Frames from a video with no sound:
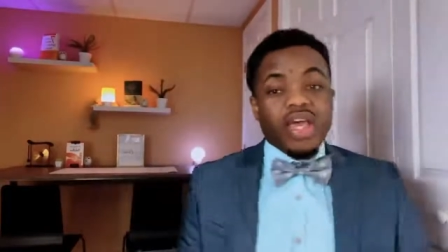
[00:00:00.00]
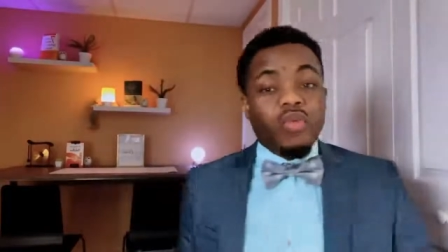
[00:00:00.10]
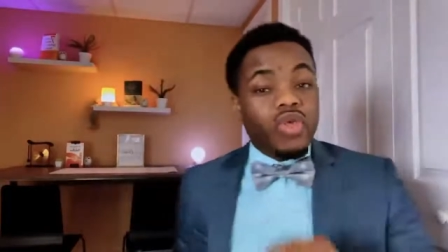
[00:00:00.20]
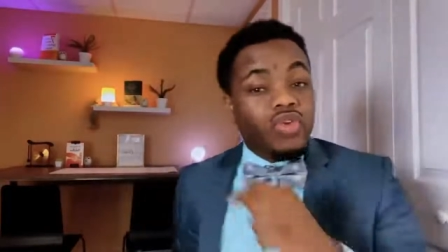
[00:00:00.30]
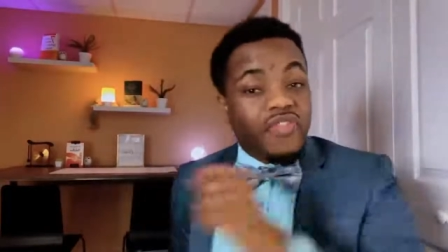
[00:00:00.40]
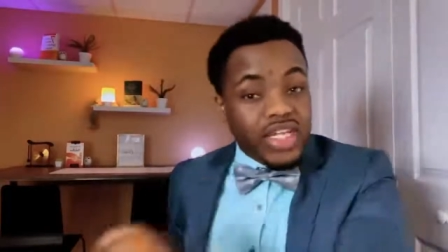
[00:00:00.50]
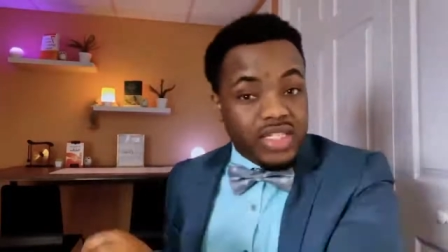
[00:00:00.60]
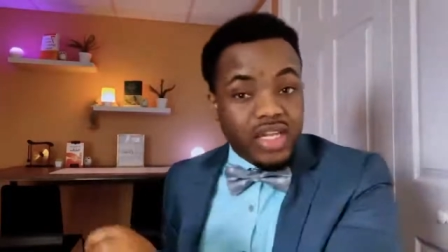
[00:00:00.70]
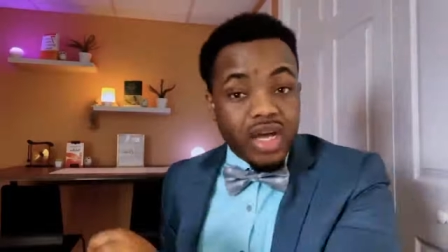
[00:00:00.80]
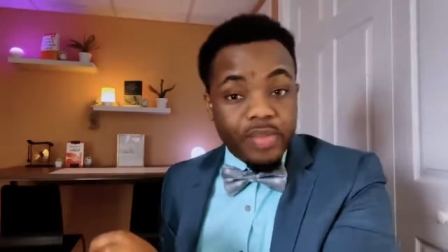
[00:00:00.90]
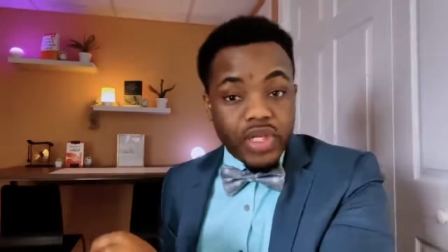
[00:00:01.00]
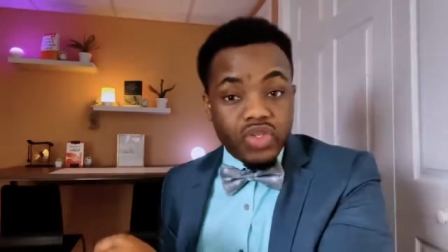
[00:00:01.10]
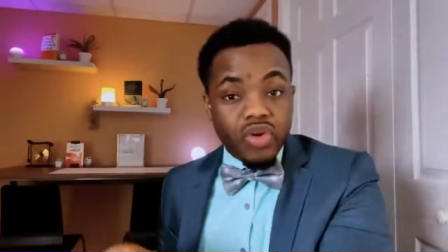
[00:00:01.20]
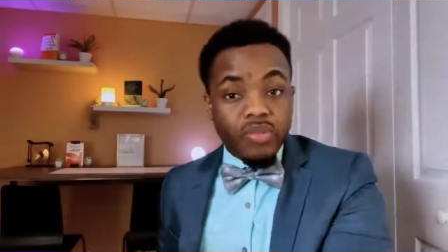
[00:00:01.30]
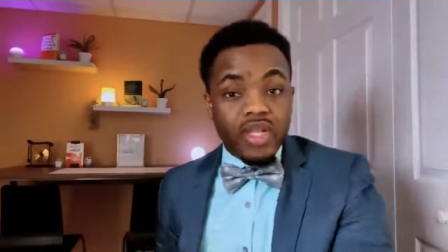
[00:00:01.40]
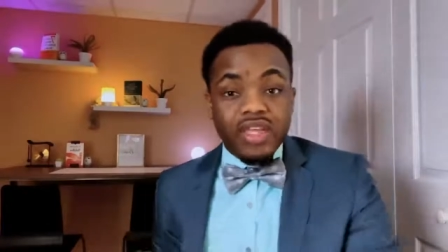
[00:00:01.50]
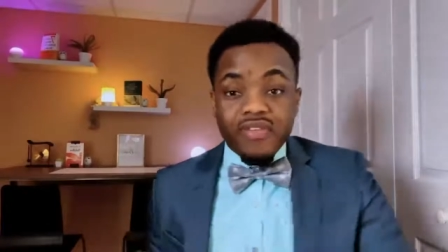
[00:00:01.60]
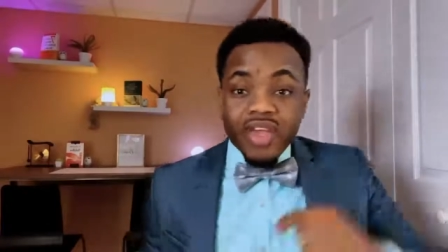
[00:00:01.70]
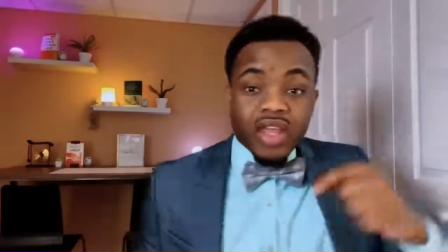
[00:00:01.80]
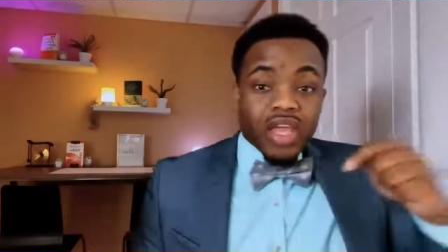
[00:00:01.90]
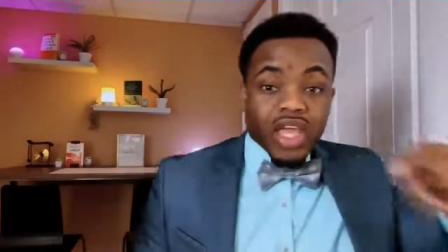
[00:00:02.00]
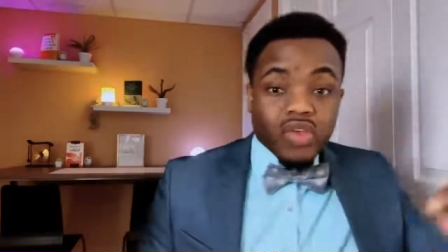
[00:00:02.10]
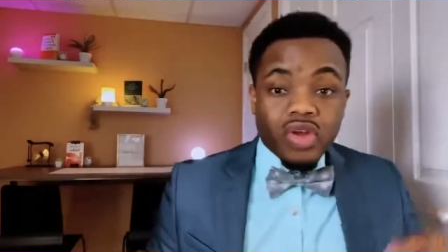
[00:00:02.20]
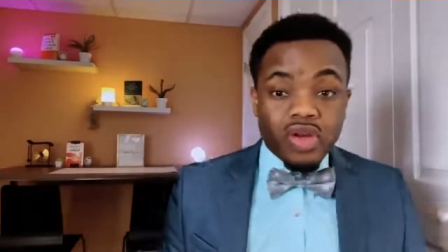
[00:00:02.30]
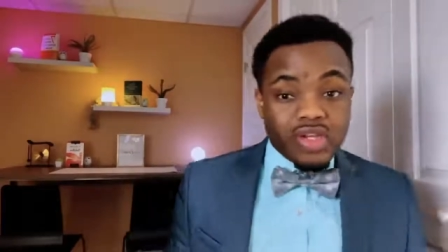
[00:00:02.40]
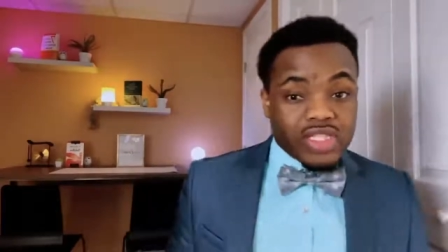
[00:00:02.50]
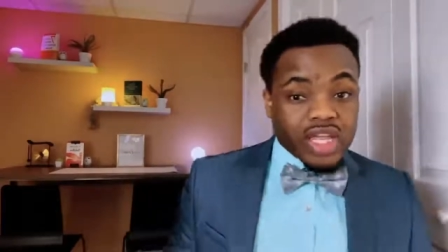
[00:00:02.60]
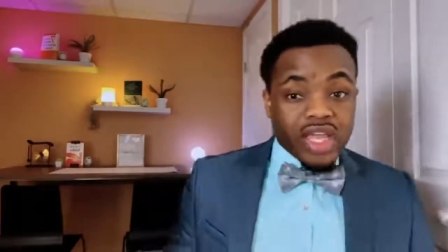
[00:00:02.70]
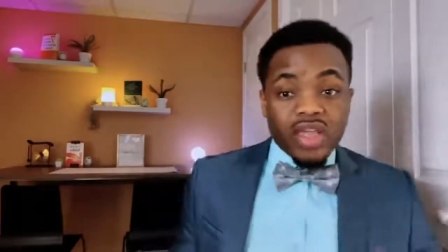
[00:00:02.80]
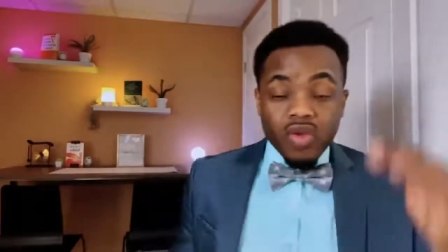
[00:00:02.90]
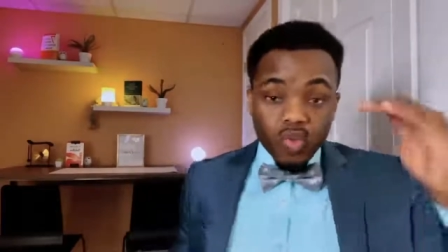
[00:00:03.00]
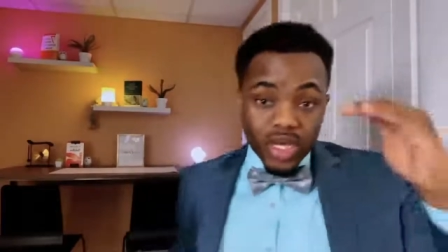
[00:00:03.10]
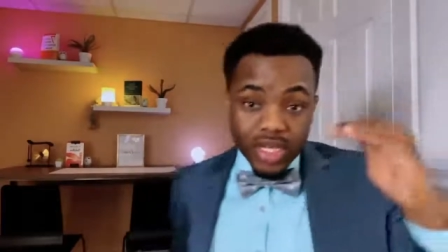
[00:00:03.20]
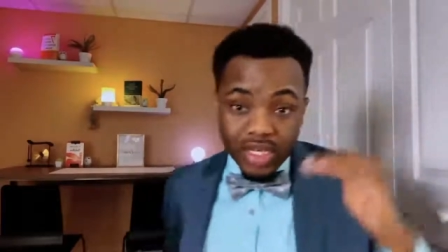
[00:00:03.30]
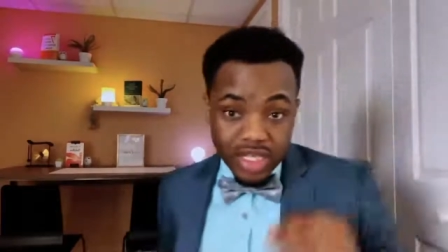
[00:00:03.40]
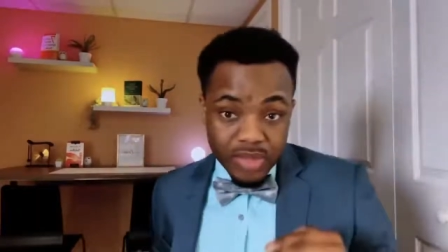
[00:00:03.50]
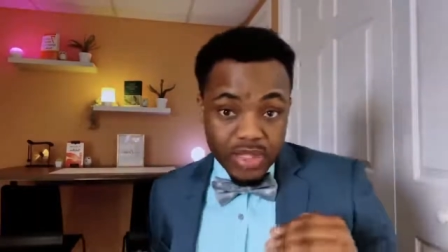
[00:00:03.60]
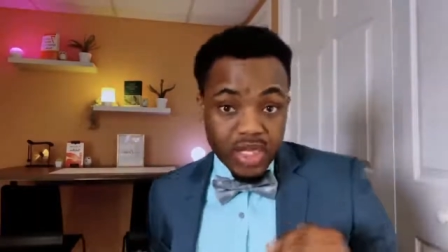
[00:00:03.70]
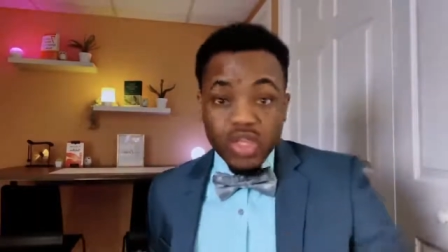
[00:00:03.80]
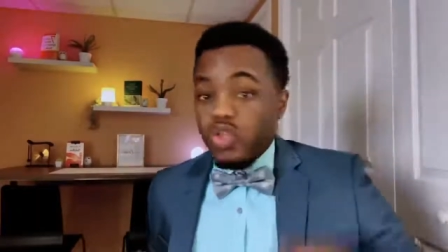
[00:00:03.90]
And when you invest in the companies you don't believe in and you don't understand, when it dips,